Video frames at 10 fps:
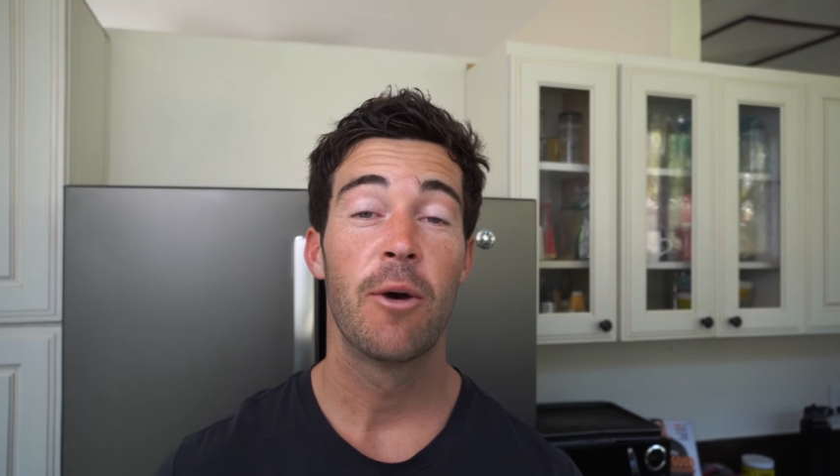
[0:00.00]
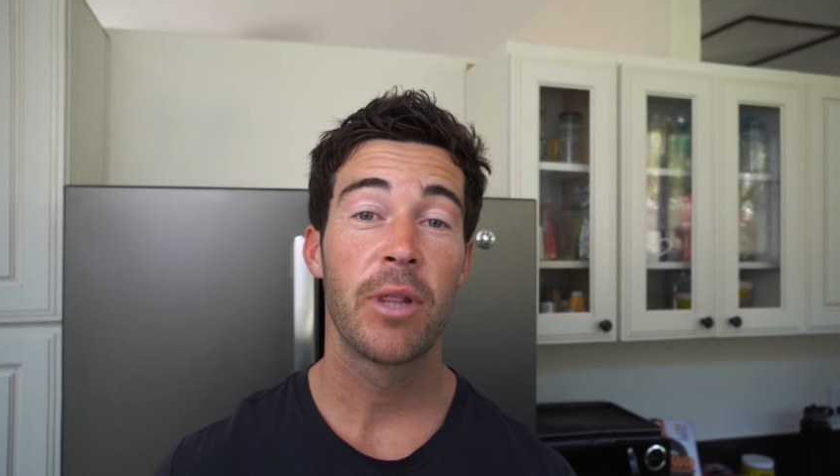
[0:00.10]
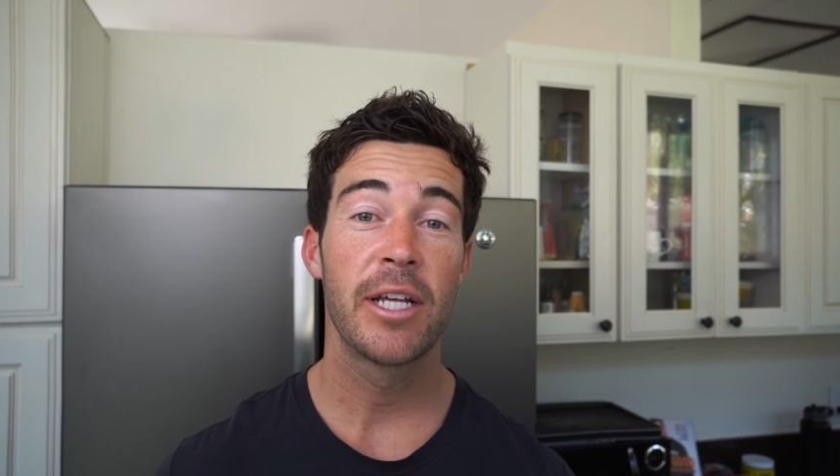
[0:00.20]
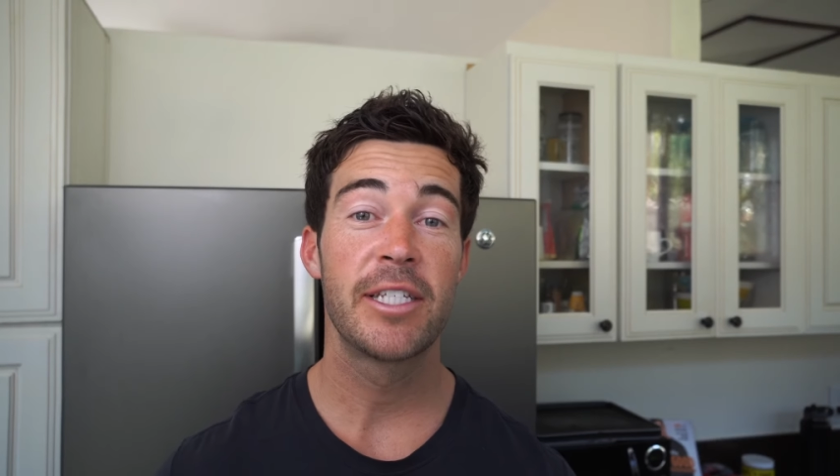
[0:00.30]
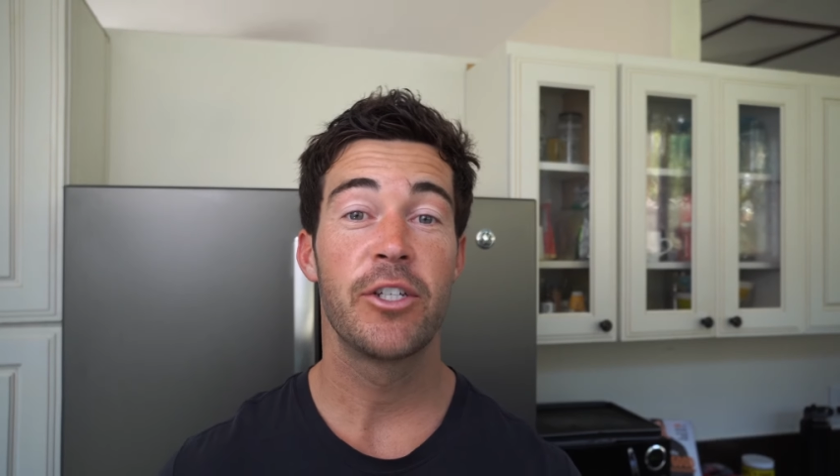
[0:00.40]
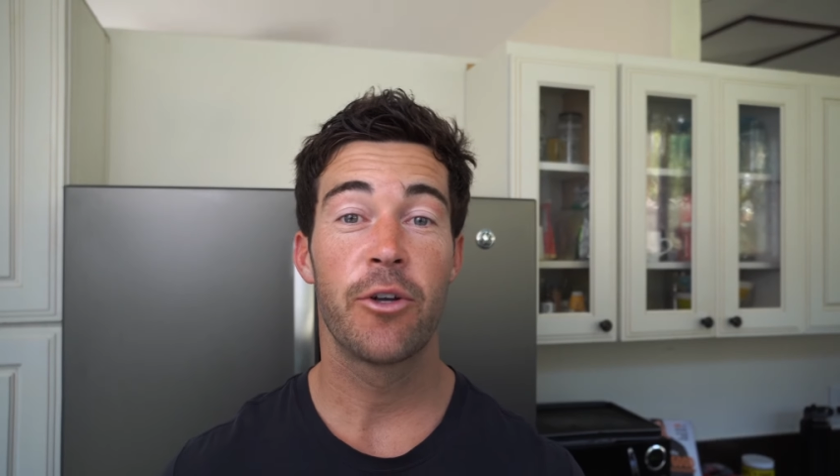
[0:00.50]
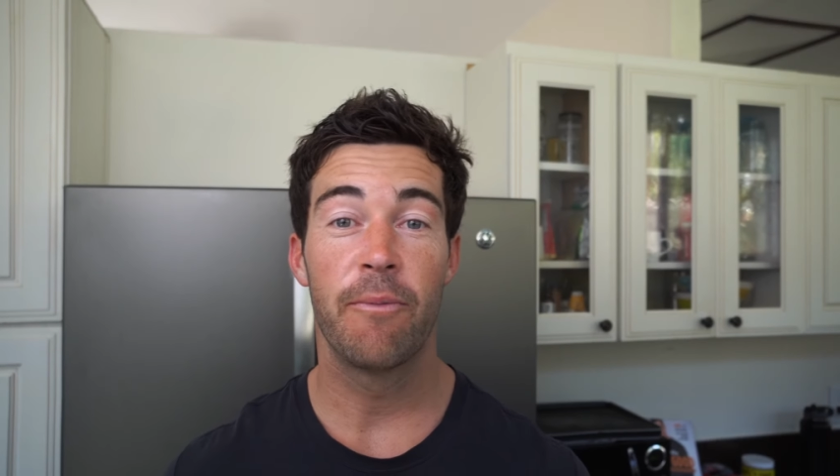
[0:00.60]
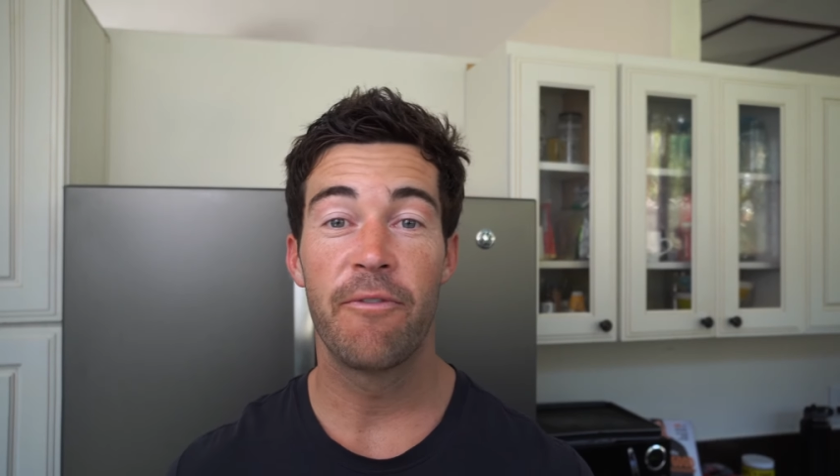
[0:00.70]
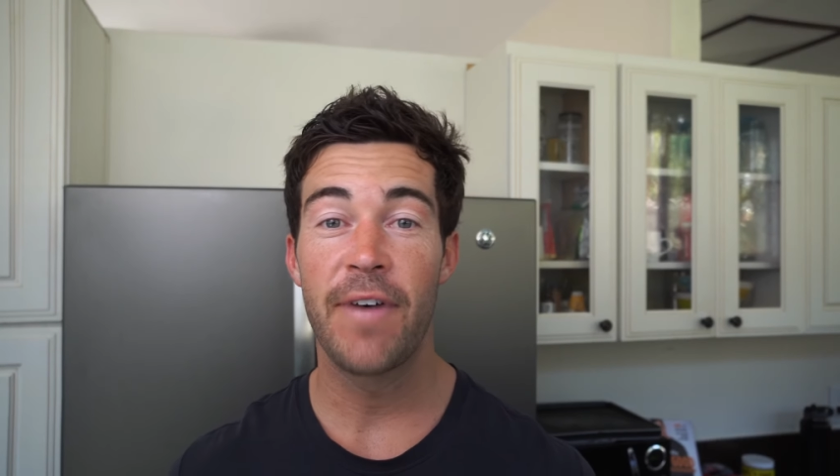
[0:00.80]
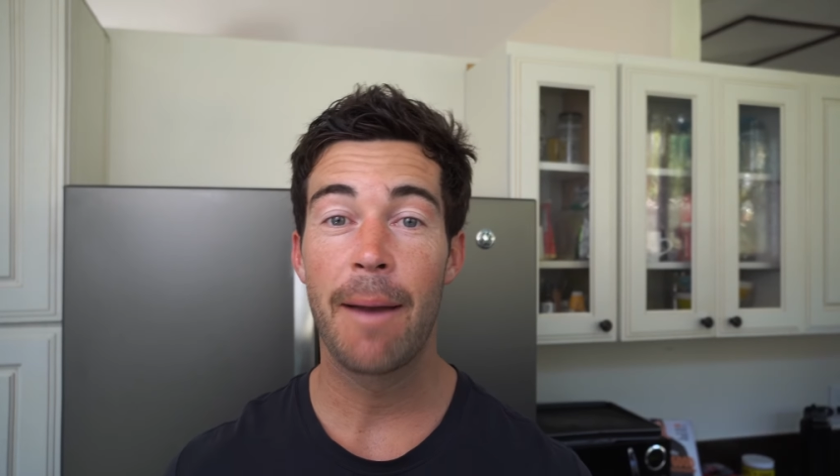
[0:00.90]
Plus, your
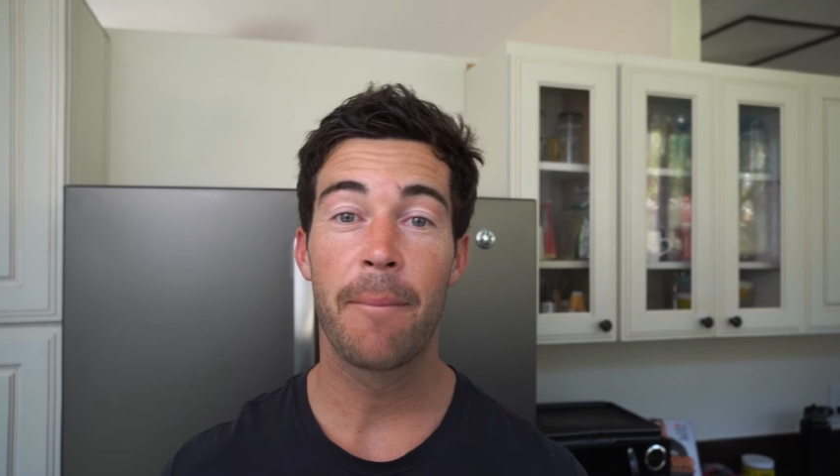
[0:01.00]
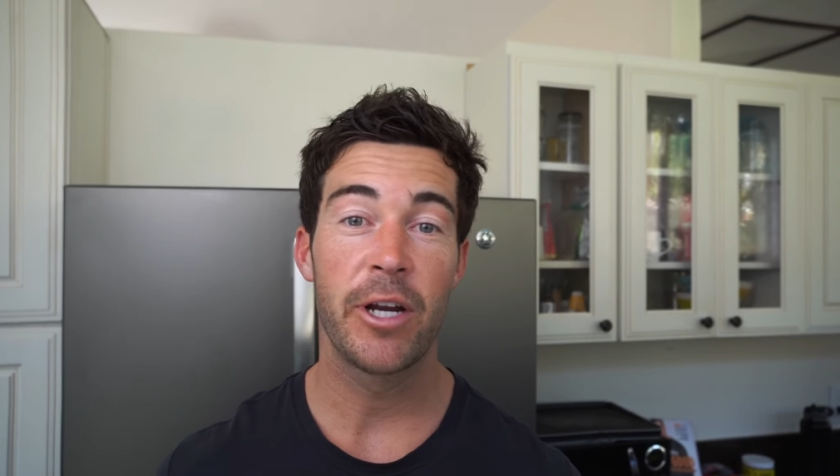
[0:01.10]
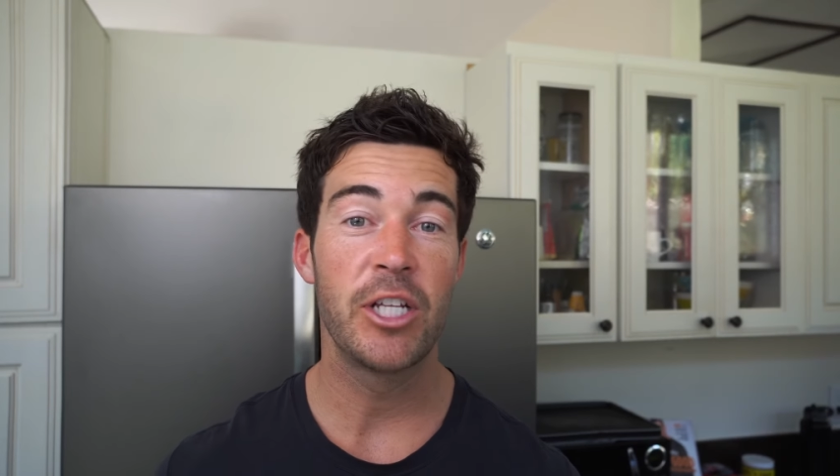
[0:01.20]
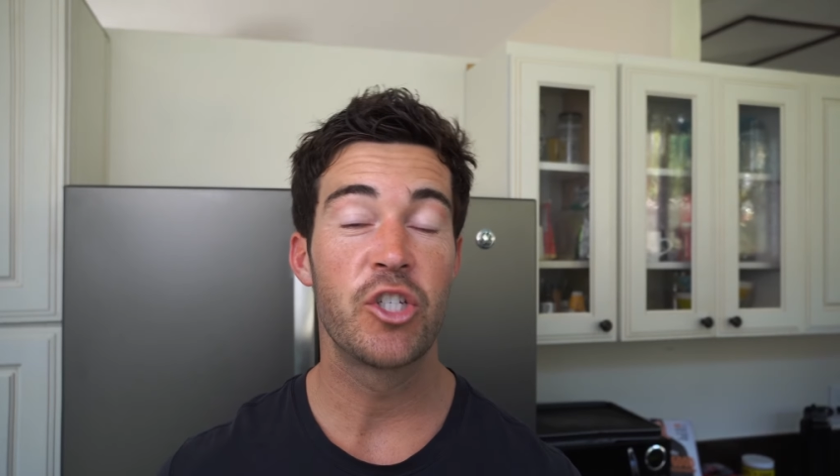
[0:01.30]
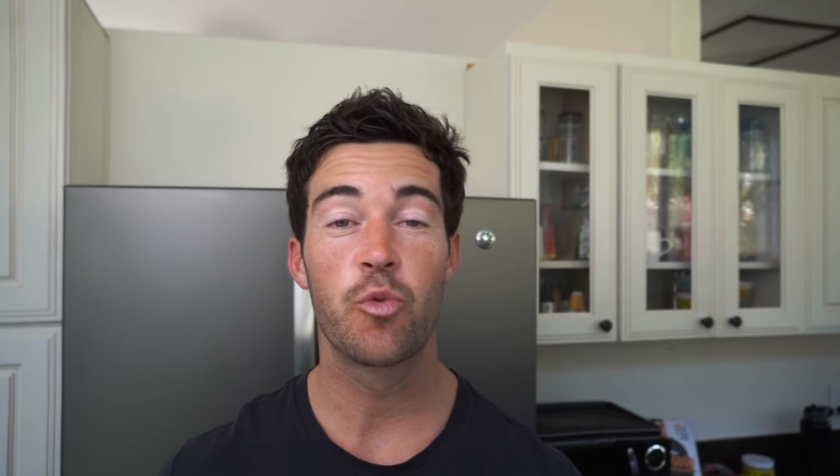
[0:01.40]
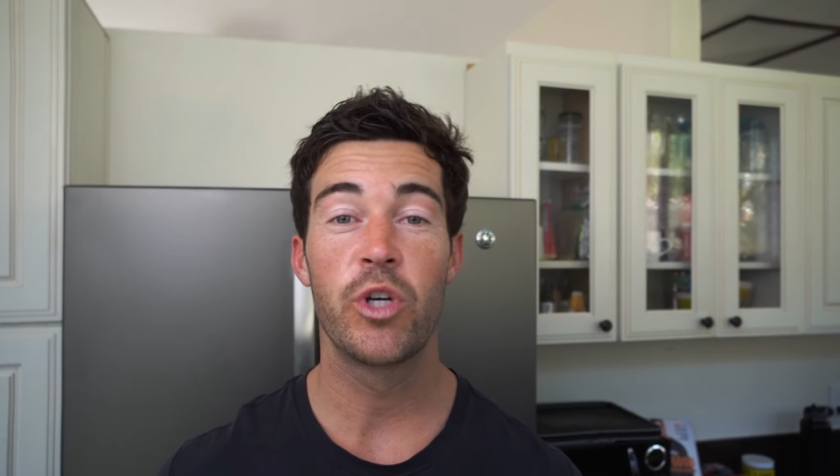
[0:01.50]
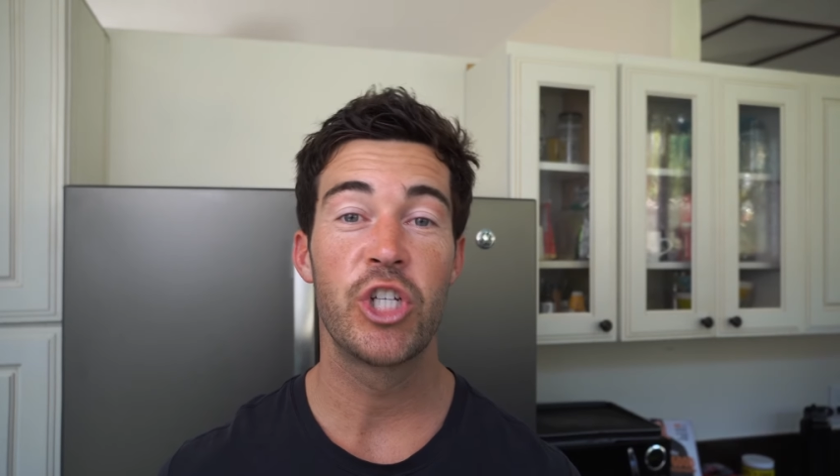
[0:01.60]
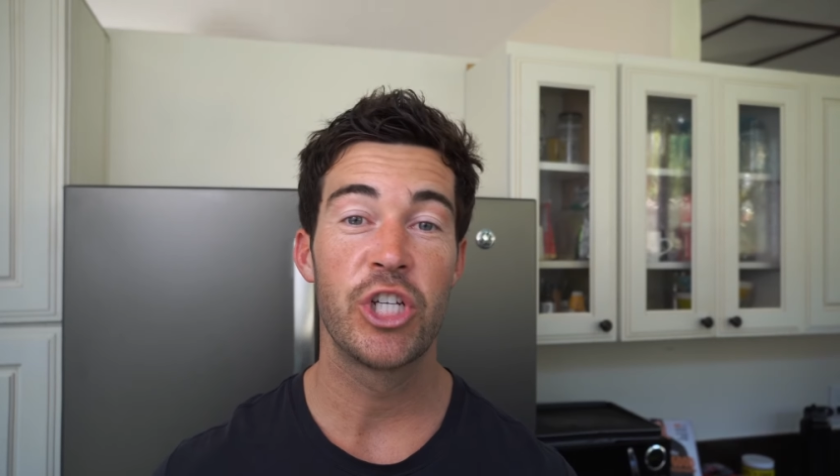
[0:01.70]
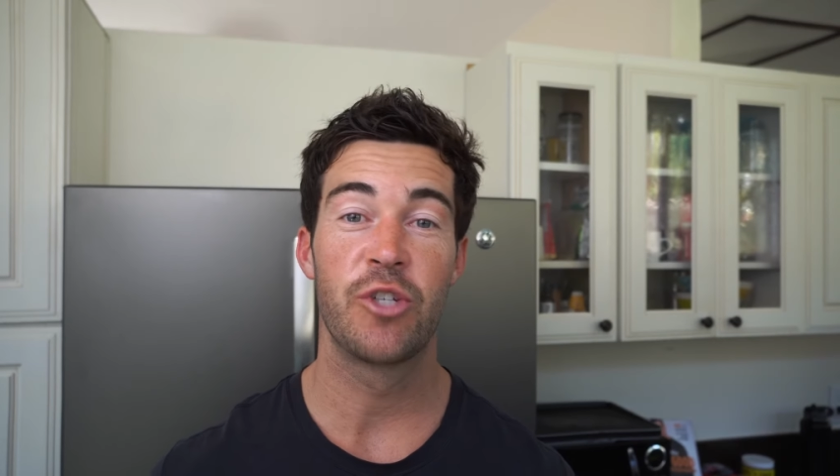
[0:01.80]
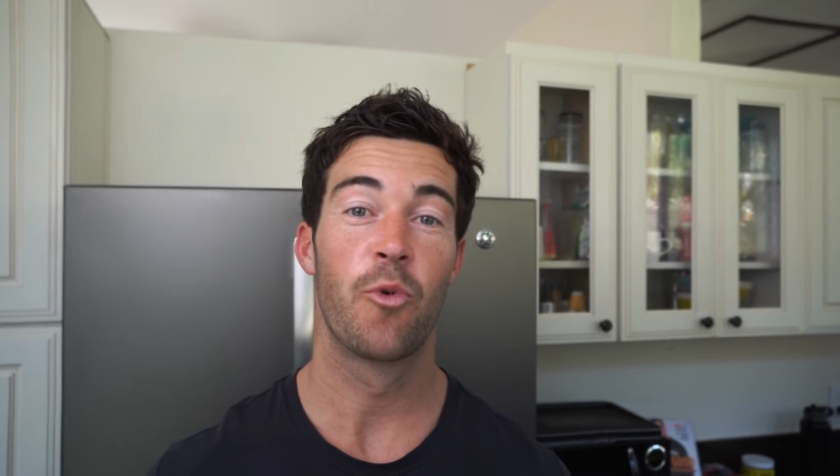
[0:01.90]
fat burning
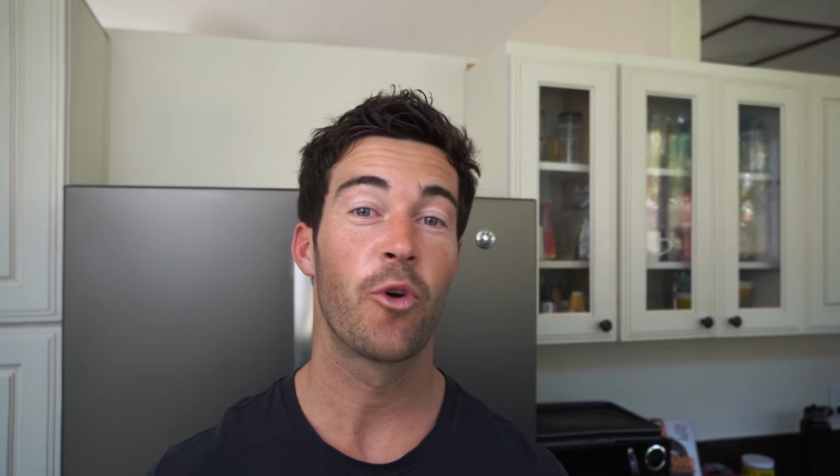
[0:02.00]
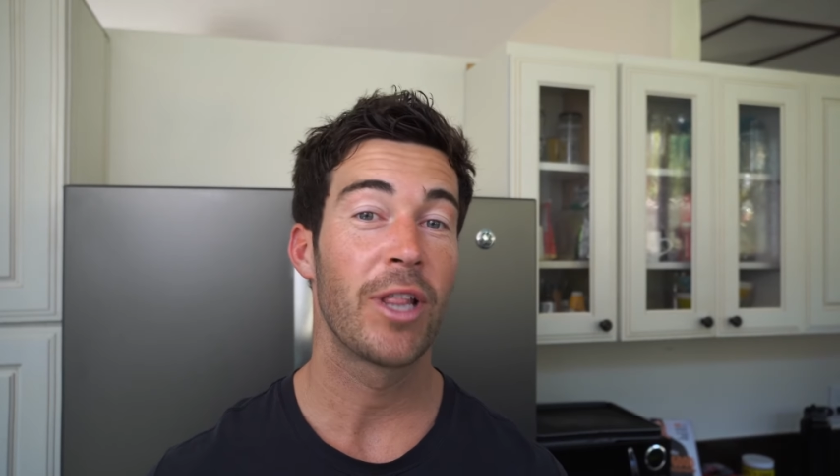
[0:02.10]
switch is more